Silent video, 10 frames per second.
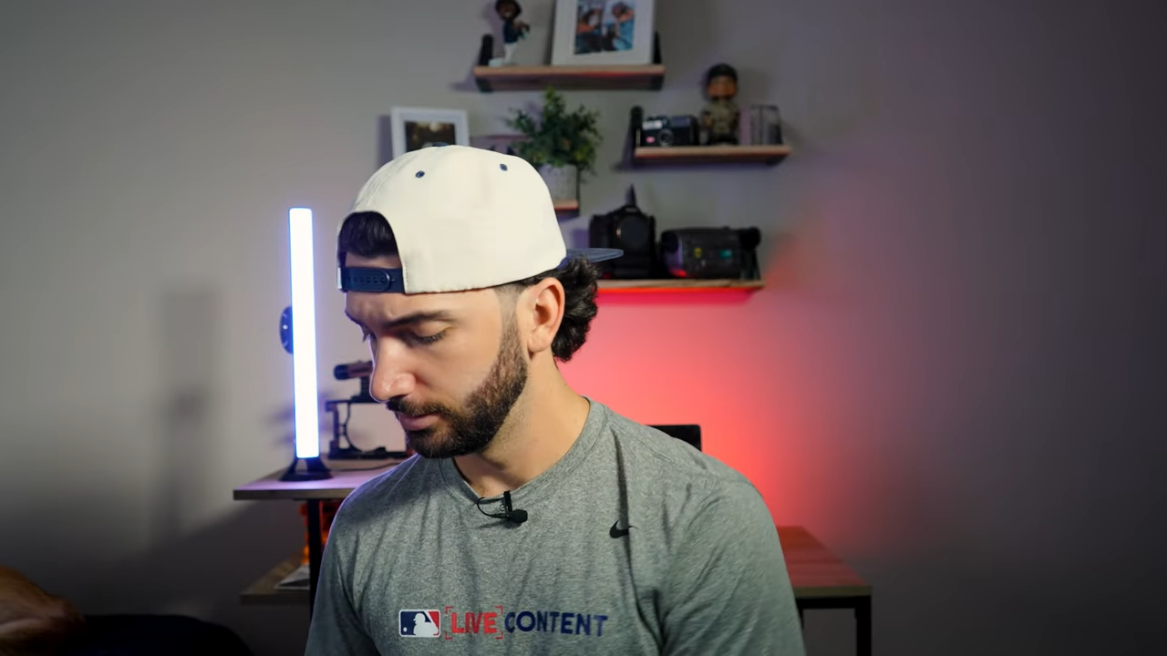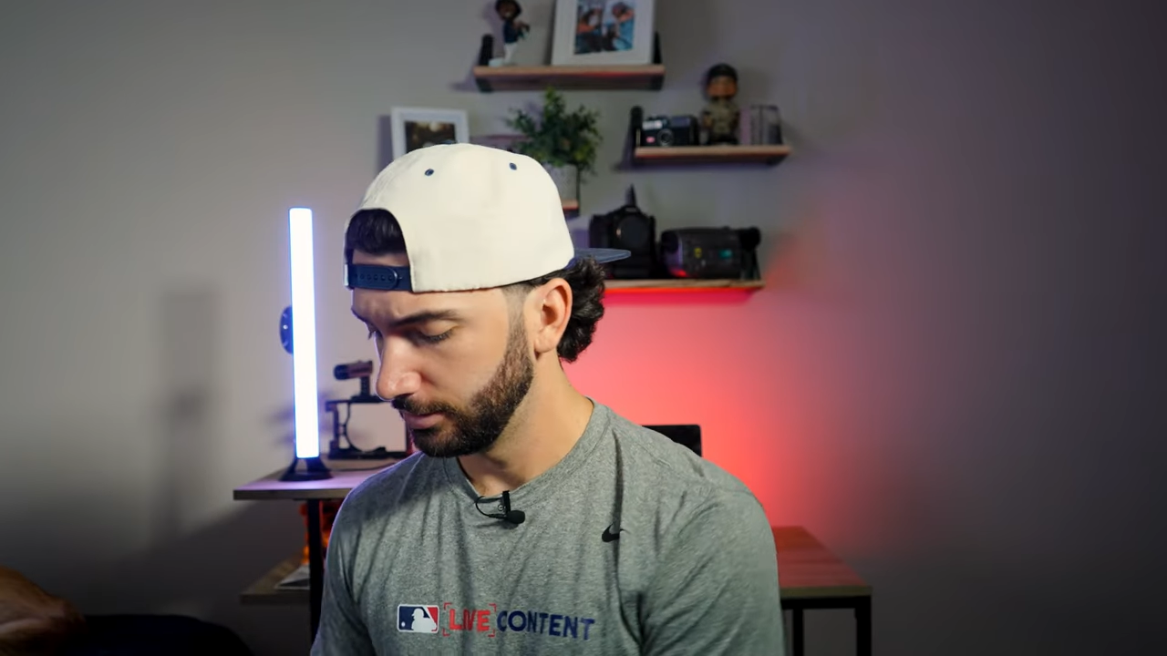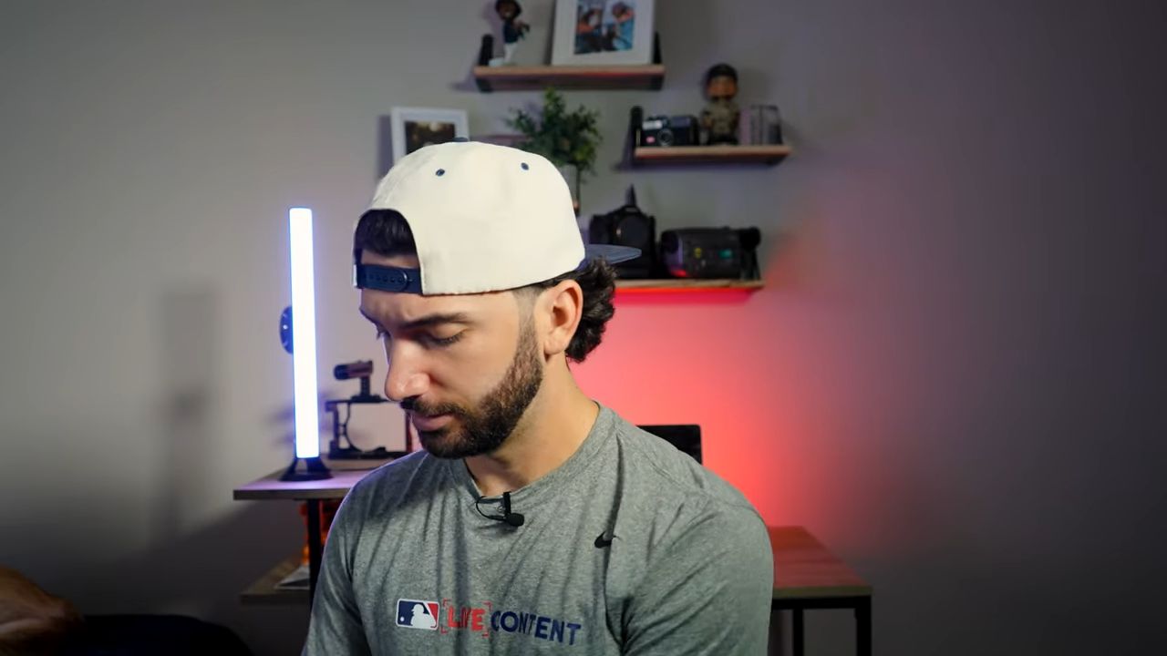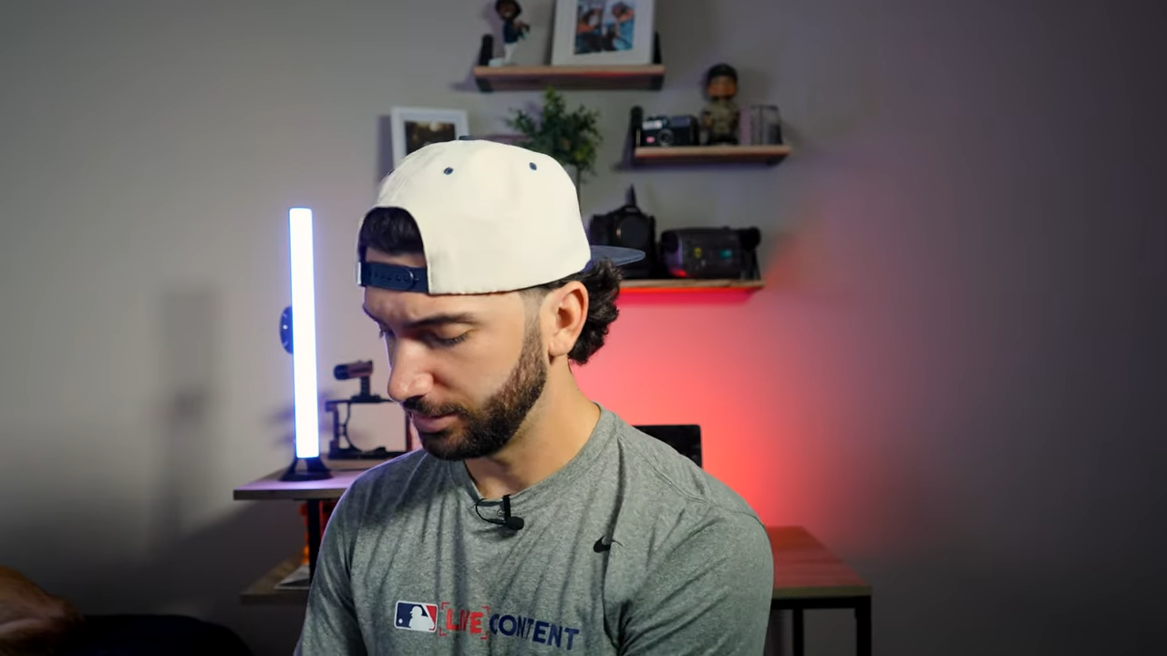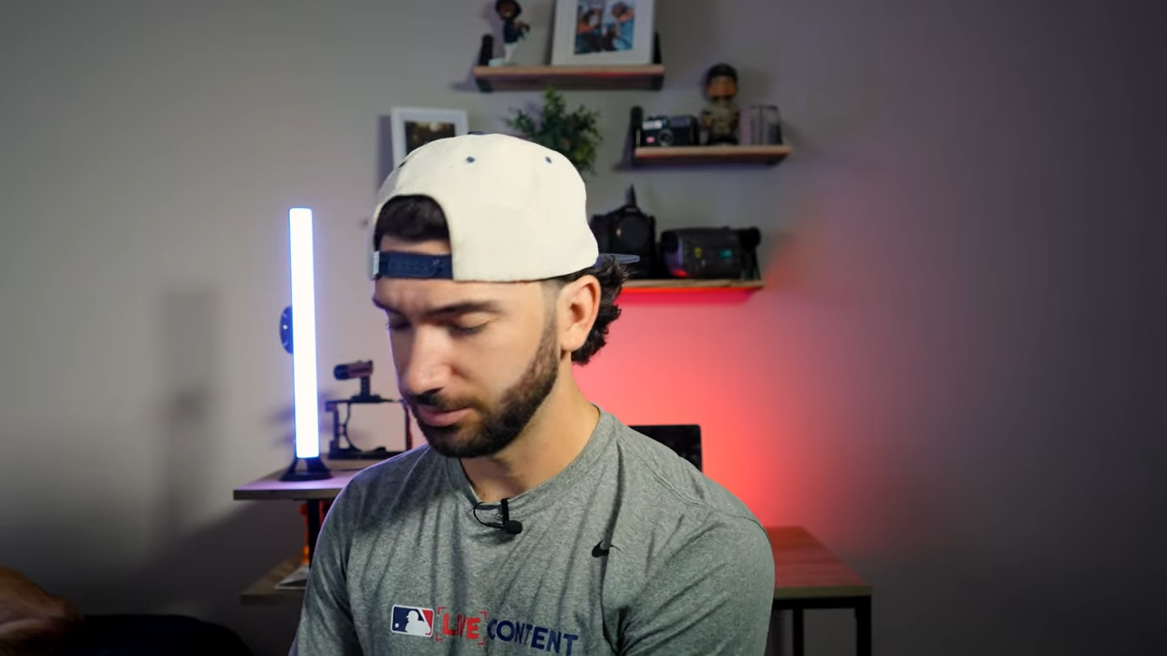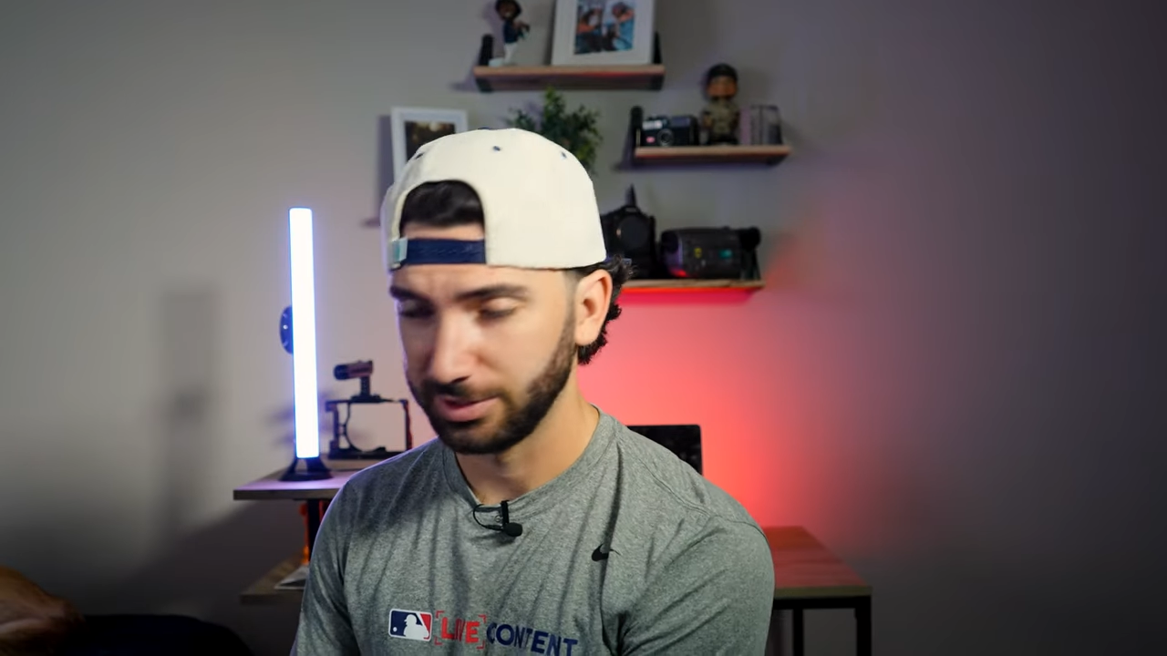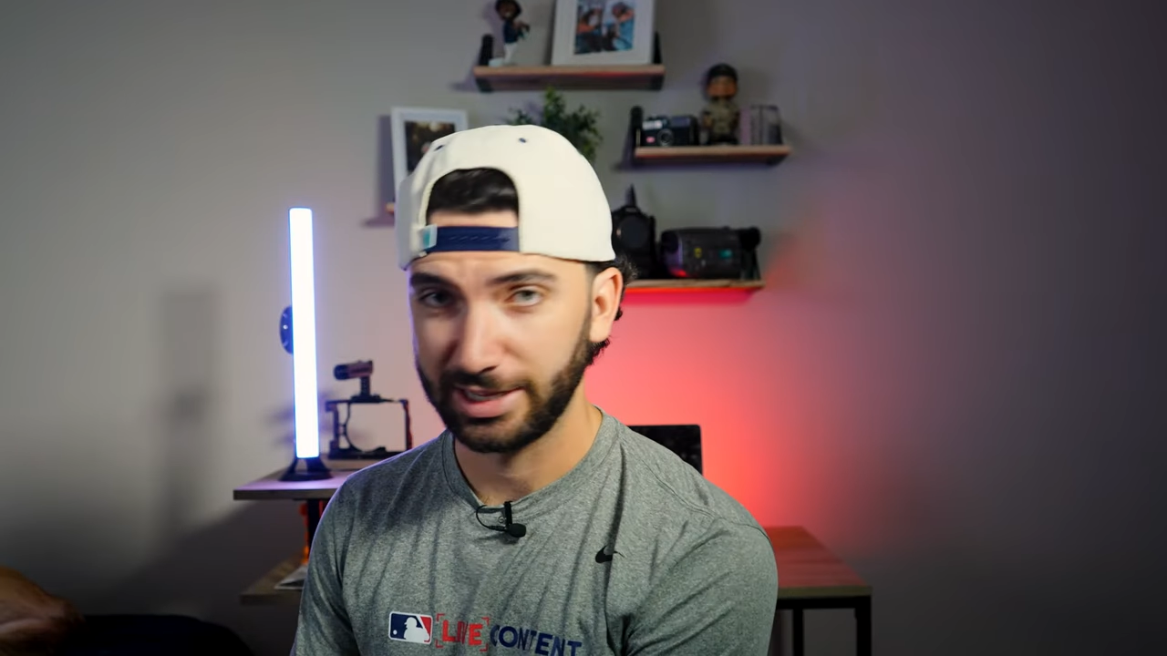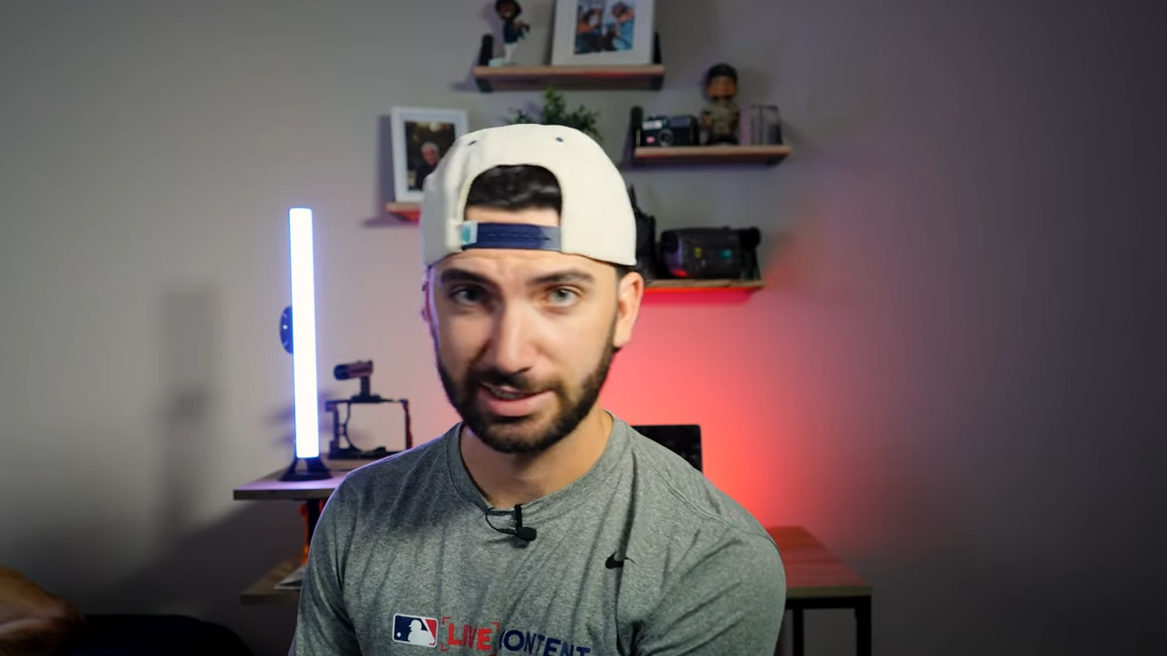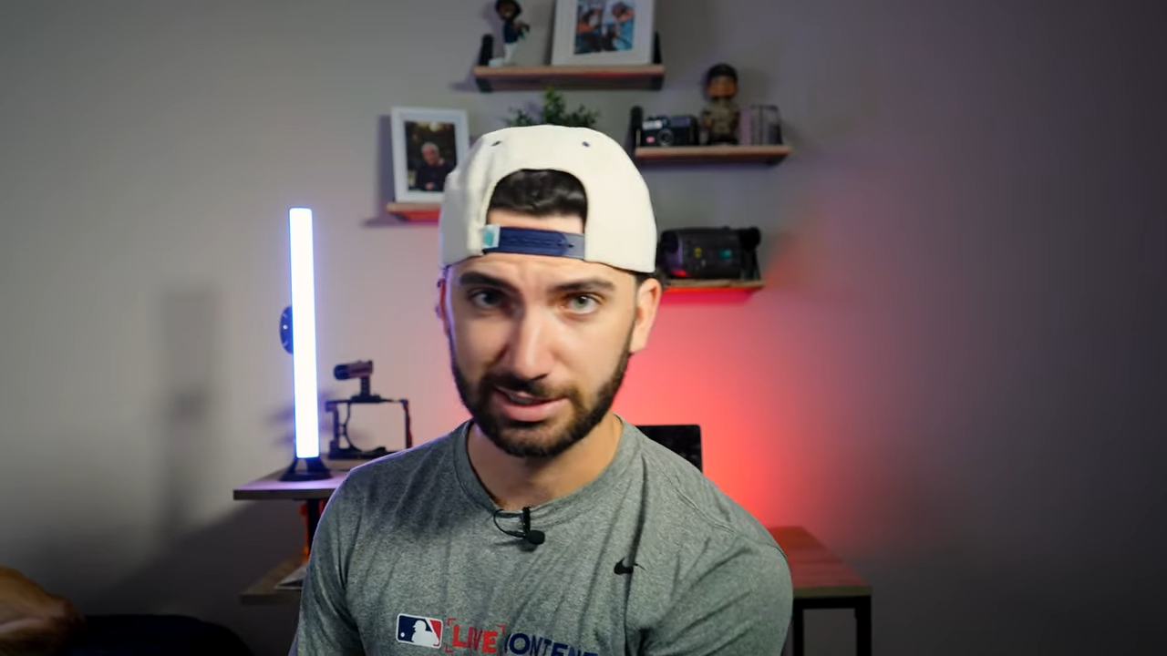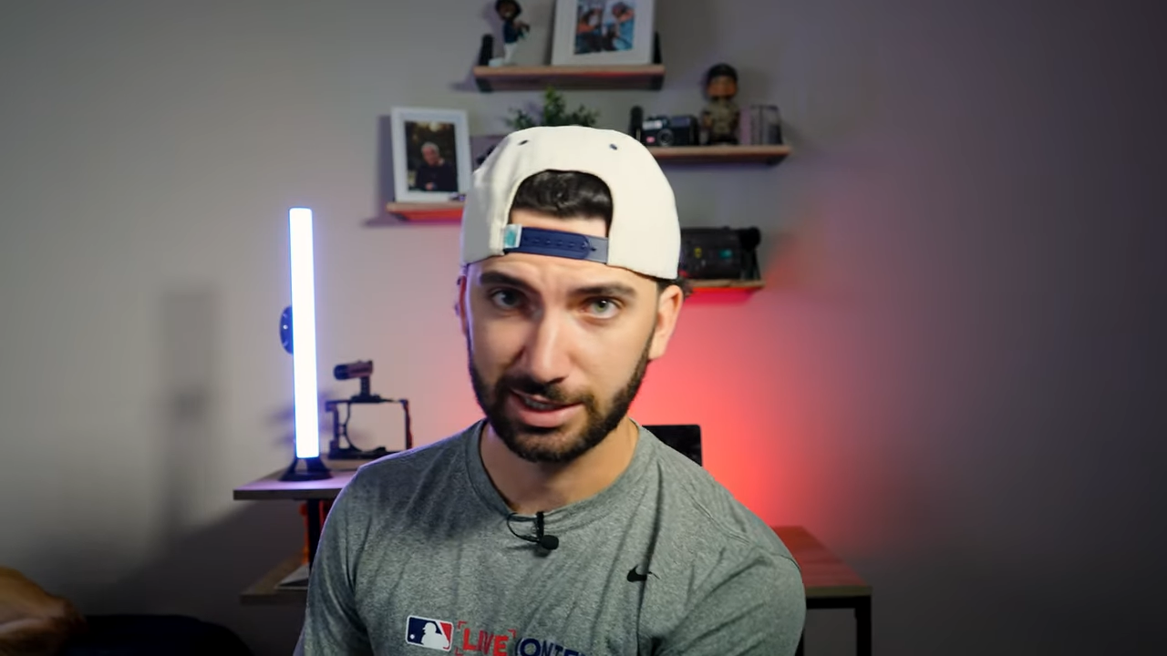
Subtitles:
to see what that's